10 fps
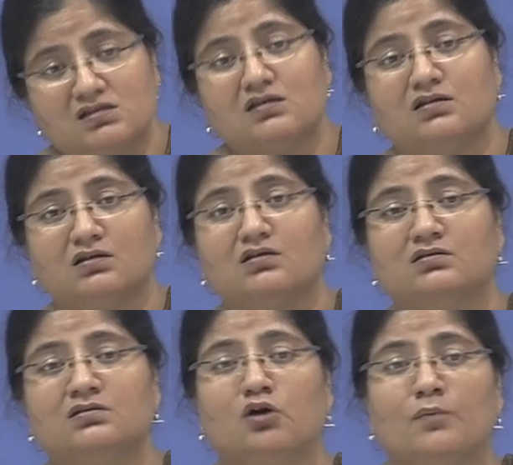
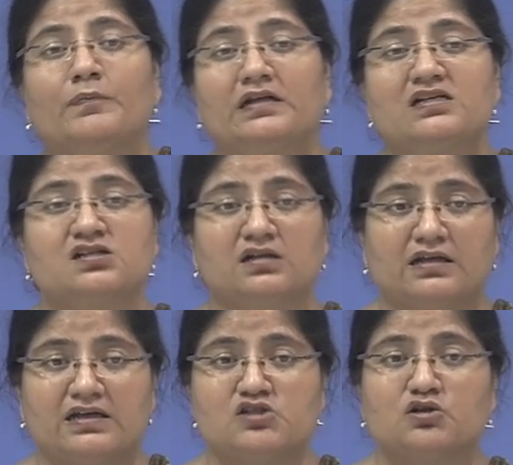
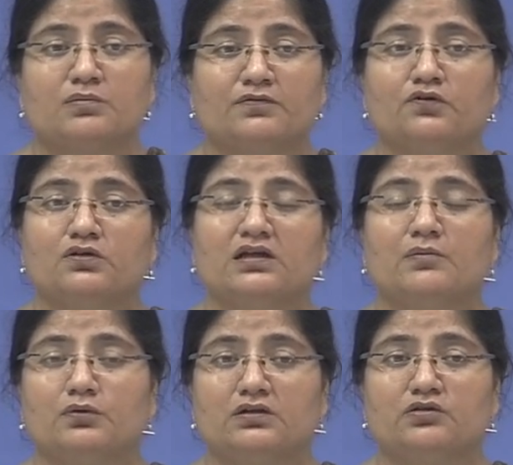operationalized or before they are
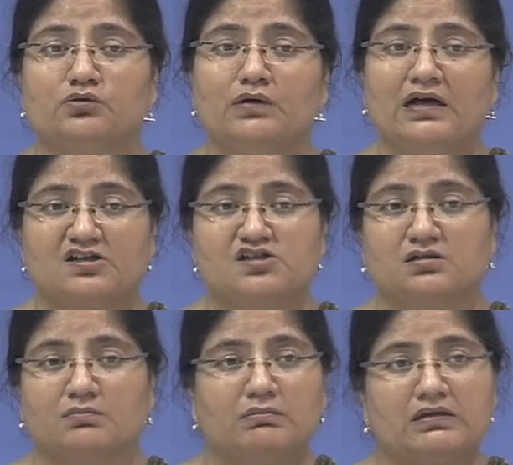put into action.